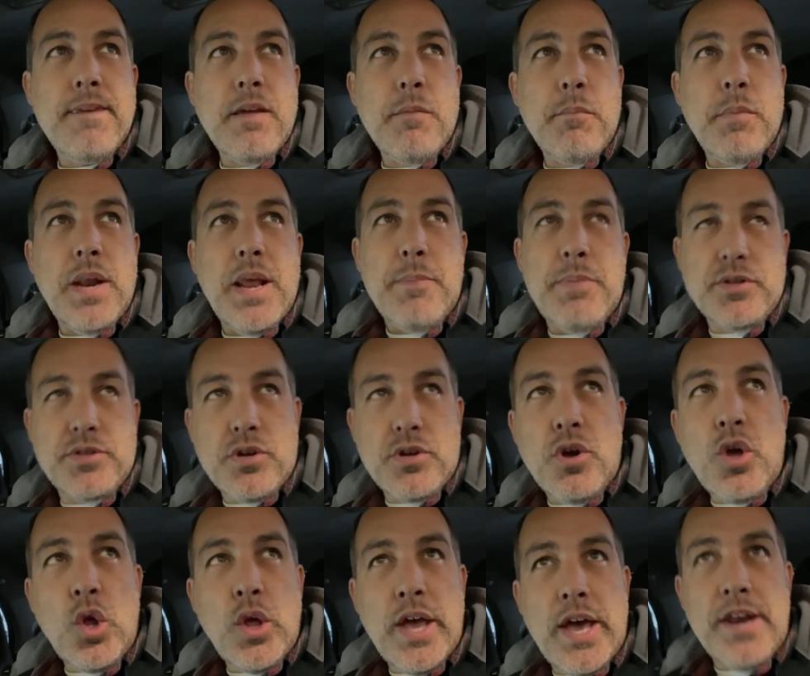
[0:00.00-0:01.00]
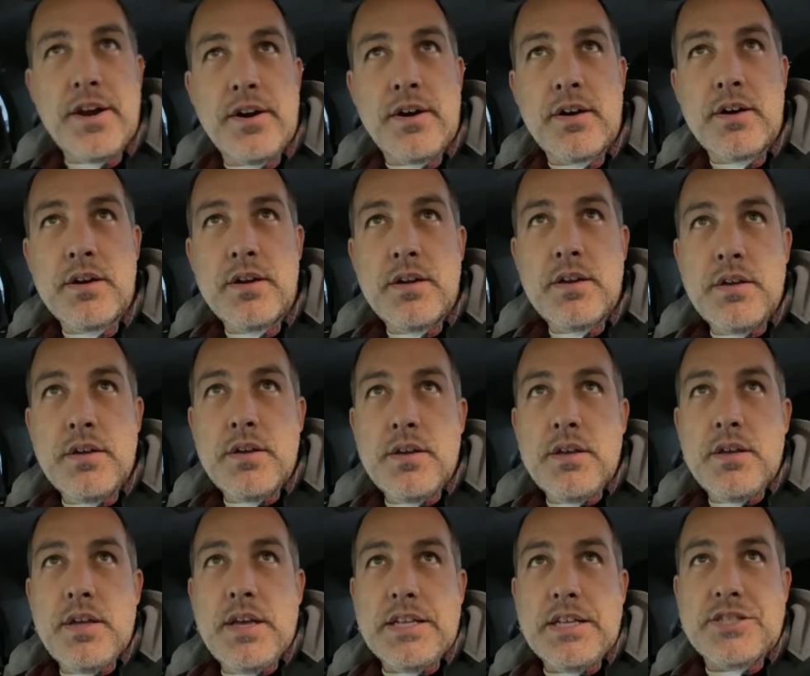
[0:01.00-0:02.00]
But I built the whole header
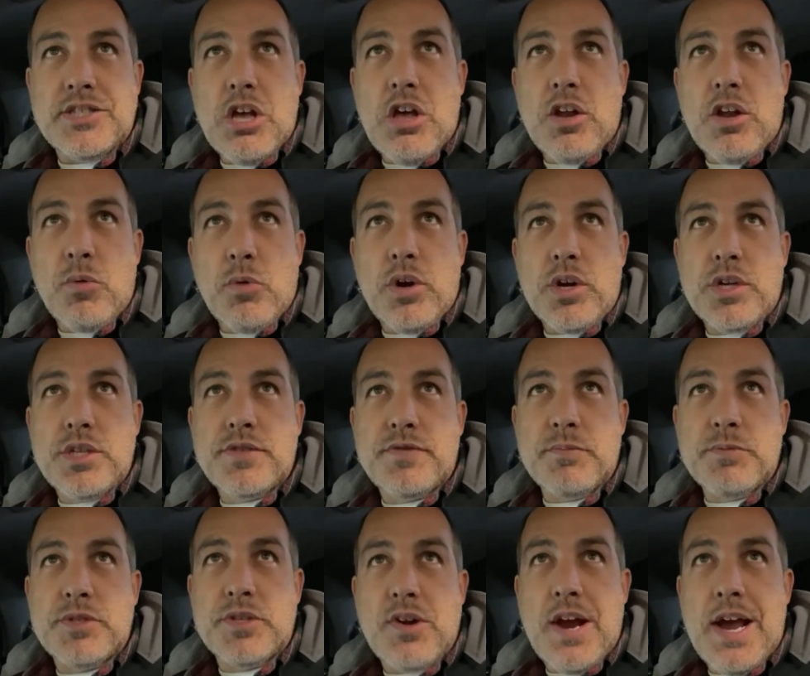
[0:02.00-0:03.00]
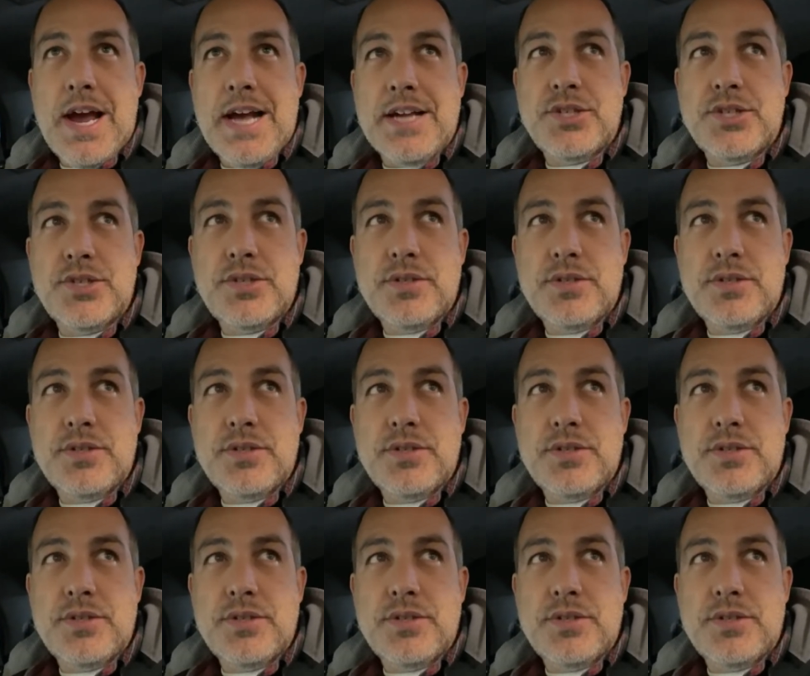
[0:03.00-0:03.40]
in SolidWorks from scratch.